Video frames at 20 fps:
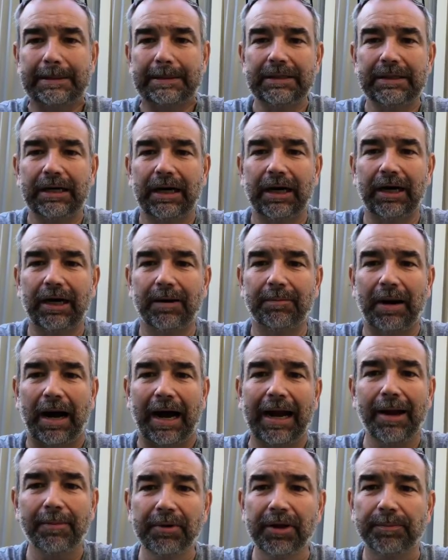
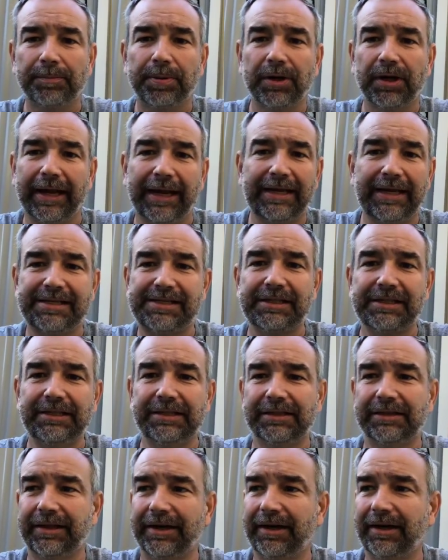I am going to put an AC
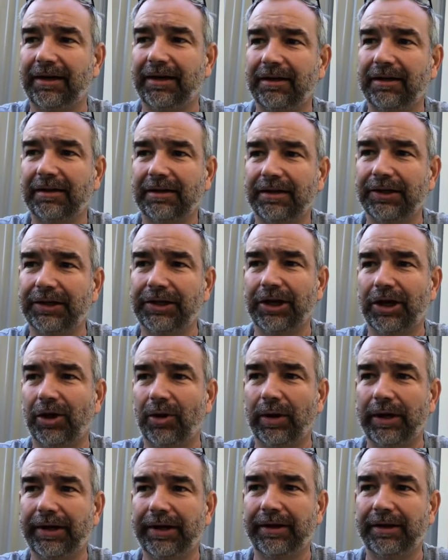in there, you
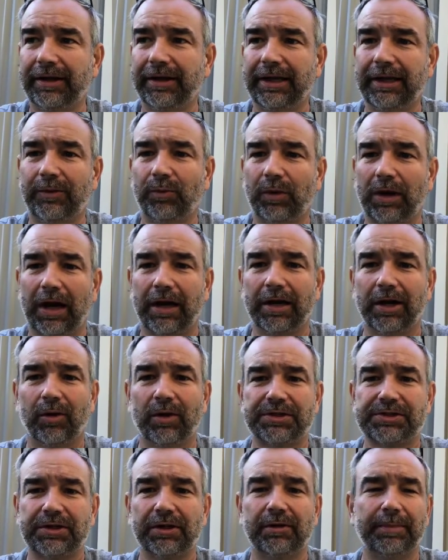know, and when I know
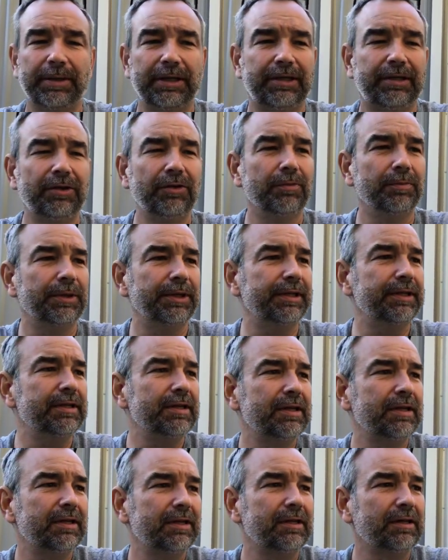it's going to be humid,
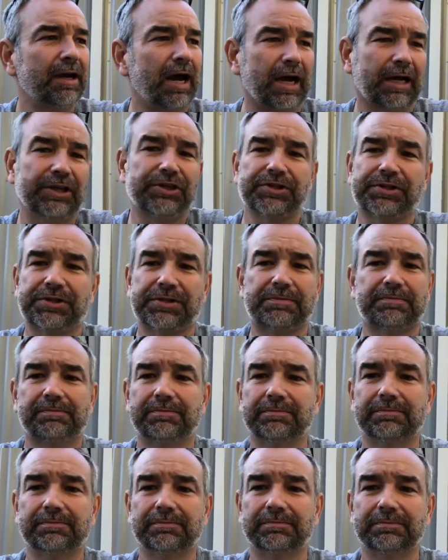I could just,
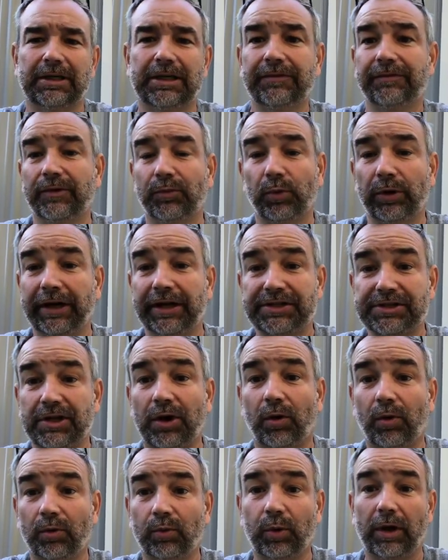even when it's
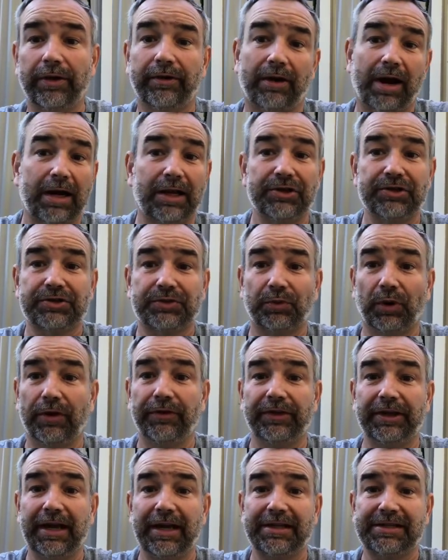cold weather, I could just run
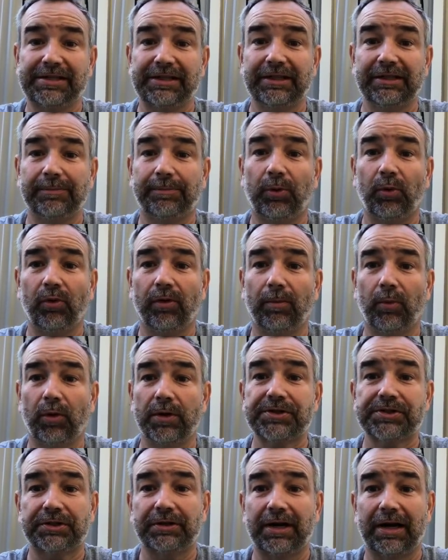the AC to pull the
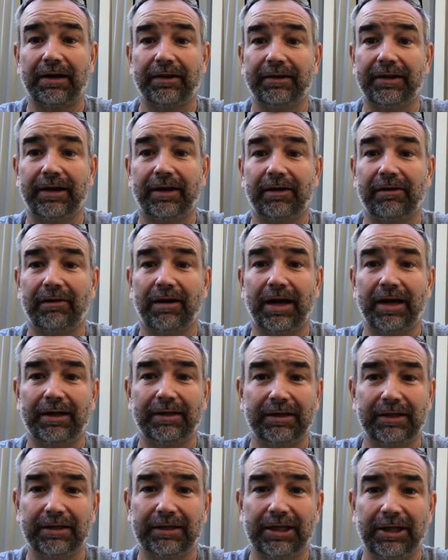moisture out of the air, right,
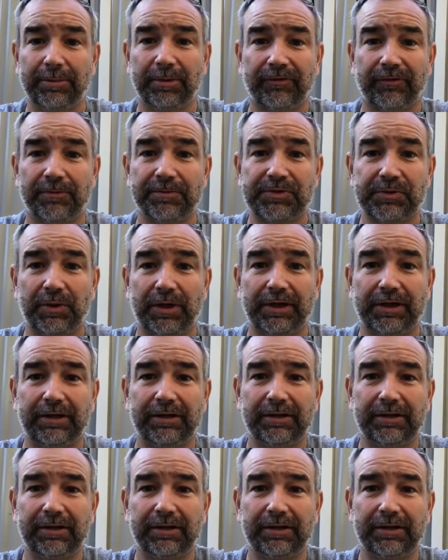and keep it from sweating.